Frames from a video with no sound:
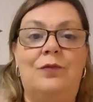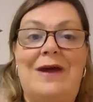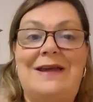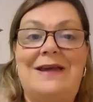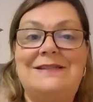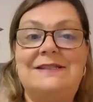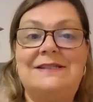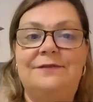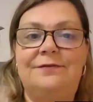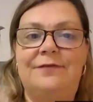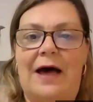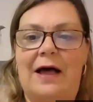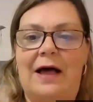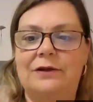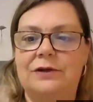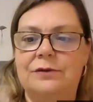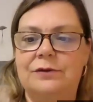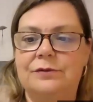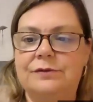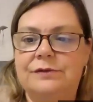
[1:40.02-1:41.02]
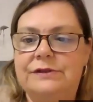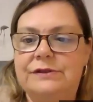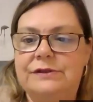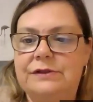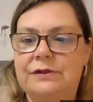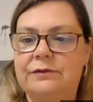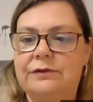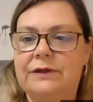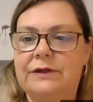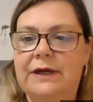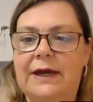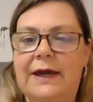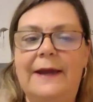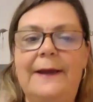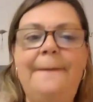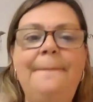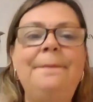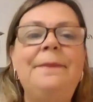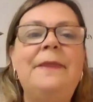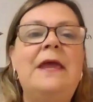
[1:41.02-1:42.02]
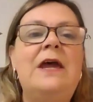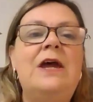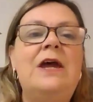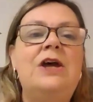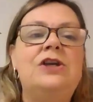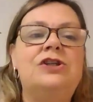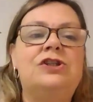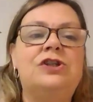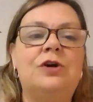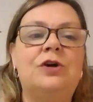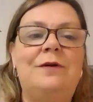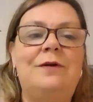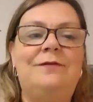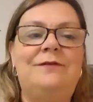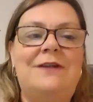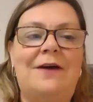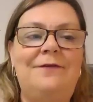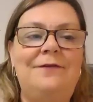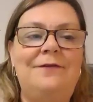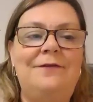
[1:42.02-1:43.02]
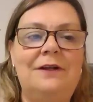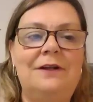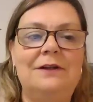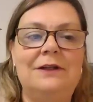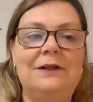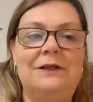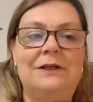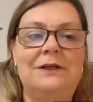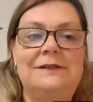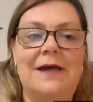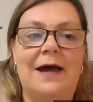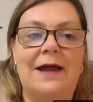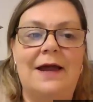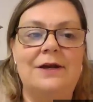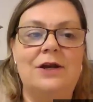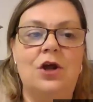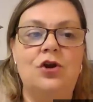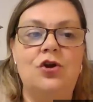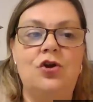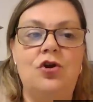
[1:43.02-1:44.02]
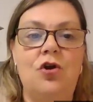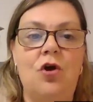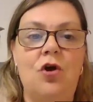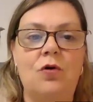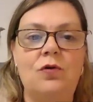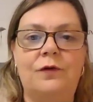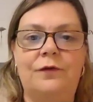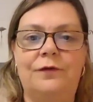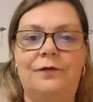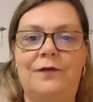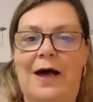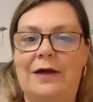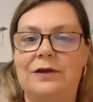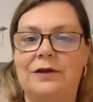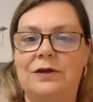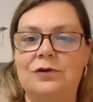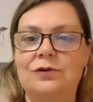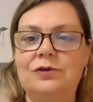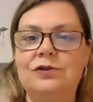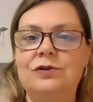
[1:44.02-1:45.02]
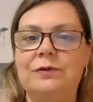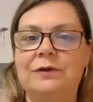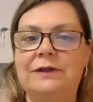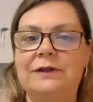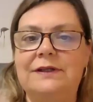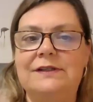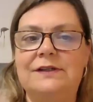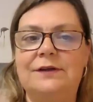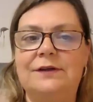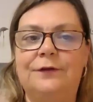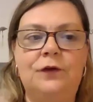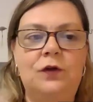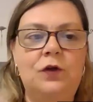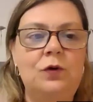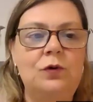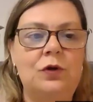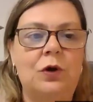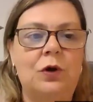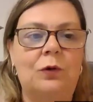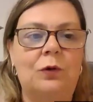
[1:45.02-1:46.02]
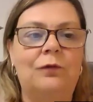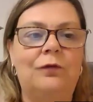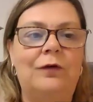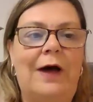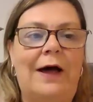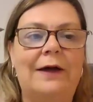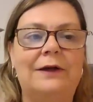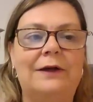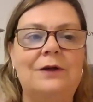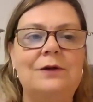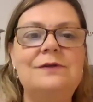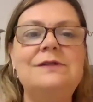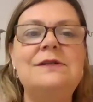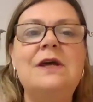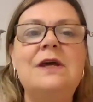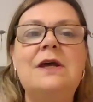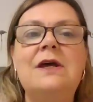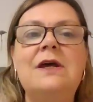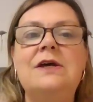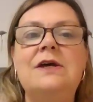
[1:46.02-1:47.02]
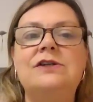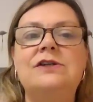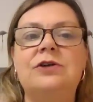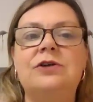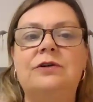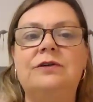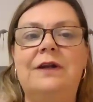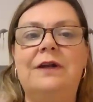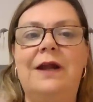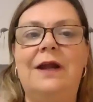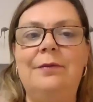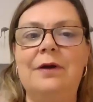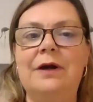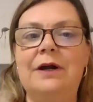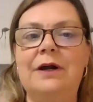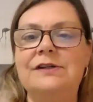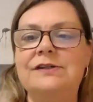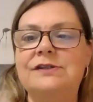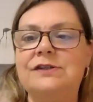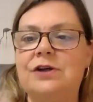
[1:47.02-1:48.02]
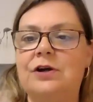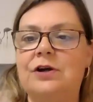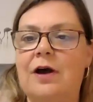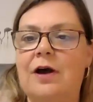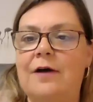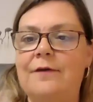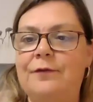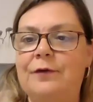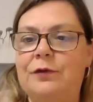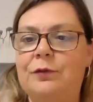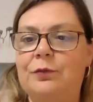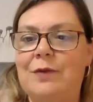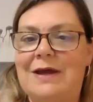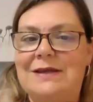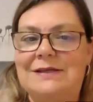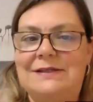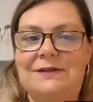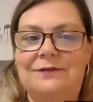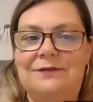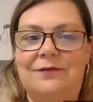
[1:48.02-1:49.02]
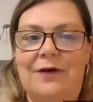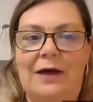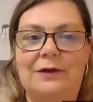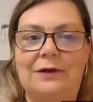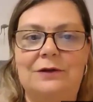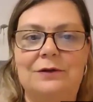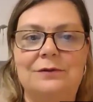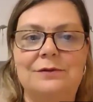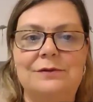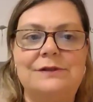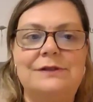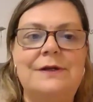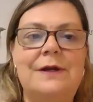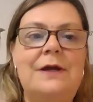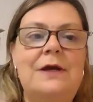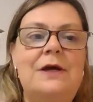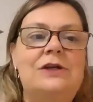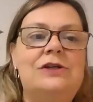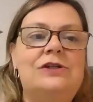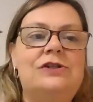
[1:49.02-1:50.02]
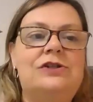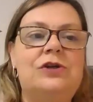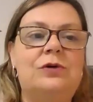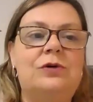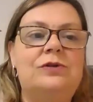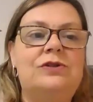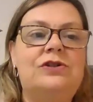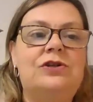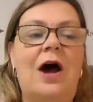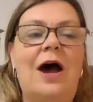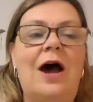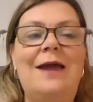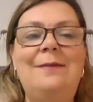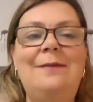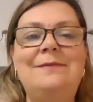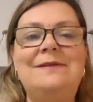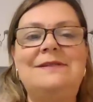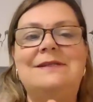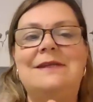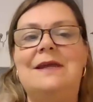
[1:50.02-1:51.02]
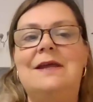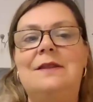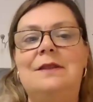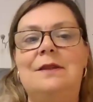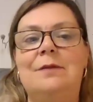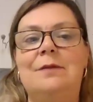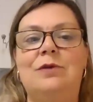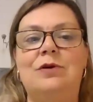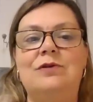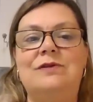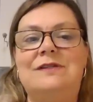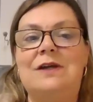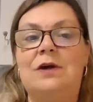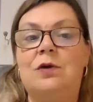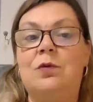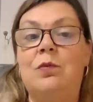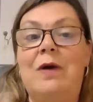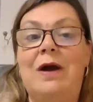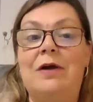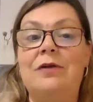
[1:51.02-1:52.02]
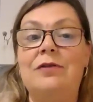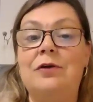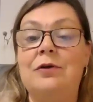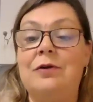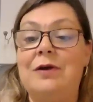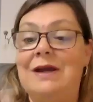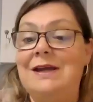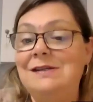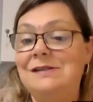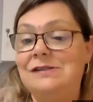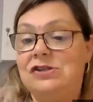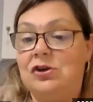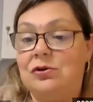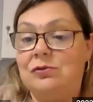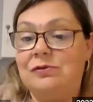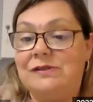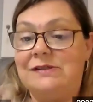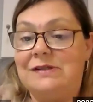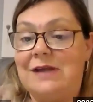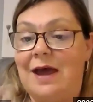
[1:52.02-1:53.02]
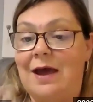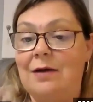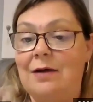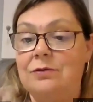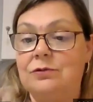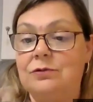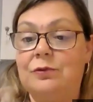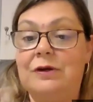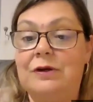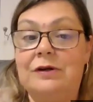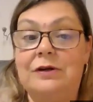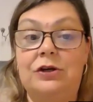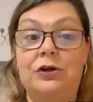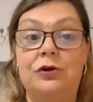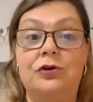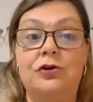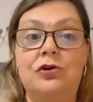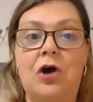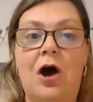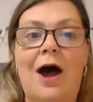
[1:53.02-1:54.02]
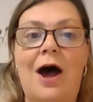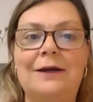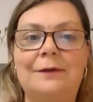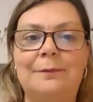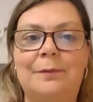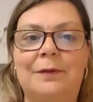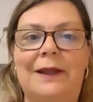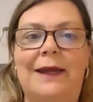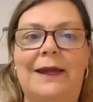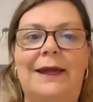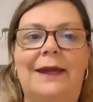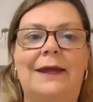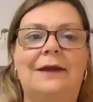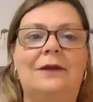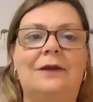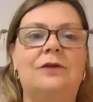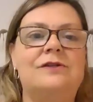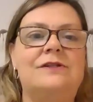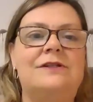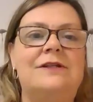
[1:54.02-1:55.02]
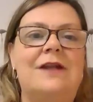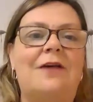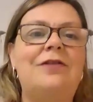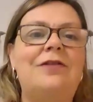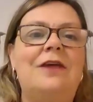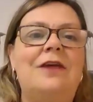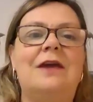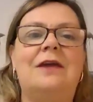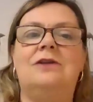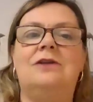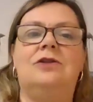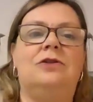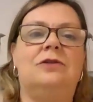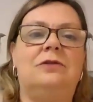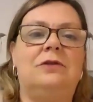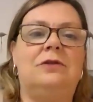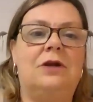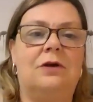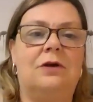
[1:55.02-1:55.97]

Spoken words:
rest values, okay? So we've definitely done note values, or at least a few note values. So tonight we're going to start off with rest values. So times in the music where there is no sound, where you're not playing, there's nothing,